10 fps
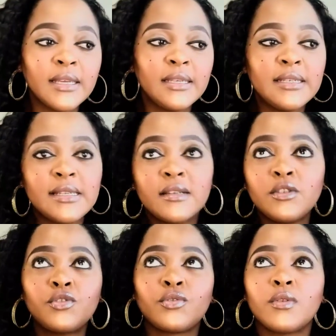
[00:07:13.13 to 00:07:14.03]
His little
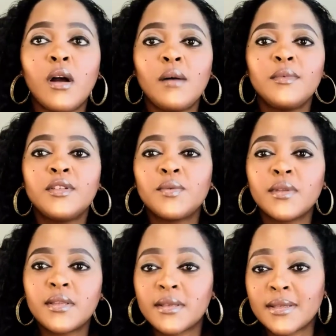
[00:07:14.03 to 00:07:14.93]
dramas
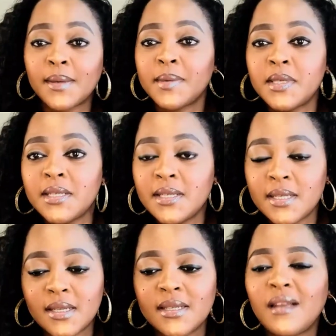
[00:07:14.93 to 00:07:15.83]
with substances
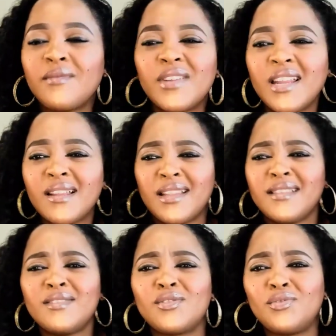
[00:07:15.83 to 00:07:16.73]
and stuff, it had
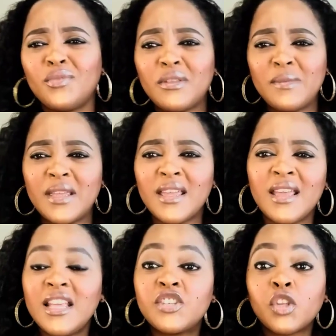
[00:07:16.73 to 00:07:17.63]
nothing to do with
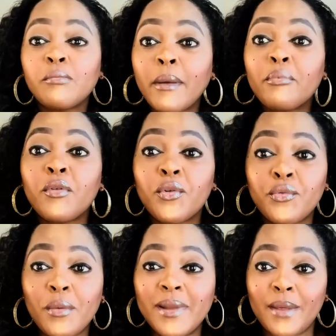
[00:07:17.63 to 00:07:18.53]
me. It's not my
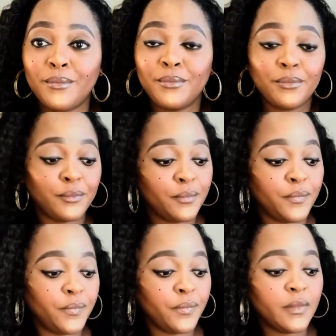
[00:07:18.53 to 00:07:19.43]
problem.
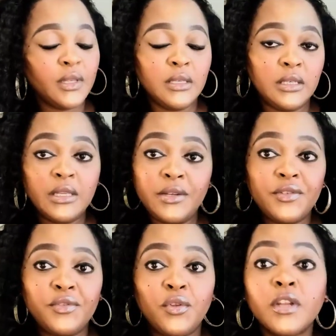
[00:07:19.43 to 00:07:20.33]
It
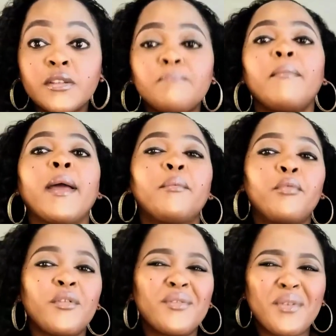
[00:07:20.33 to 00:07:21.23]
is not my
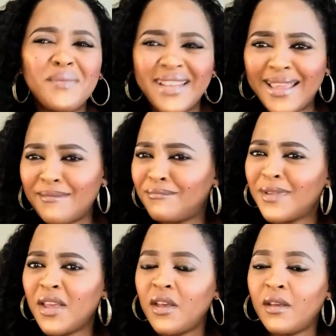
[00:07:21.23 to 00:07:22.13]
problem.
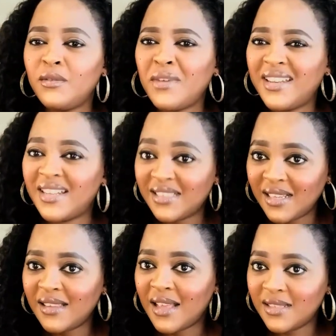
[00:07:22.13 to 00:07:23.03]
You
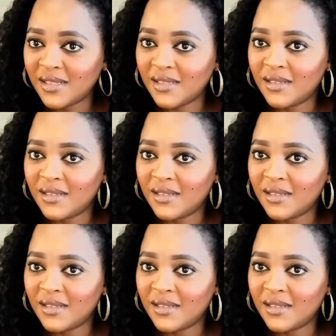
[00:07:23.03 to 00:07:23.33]
understand that?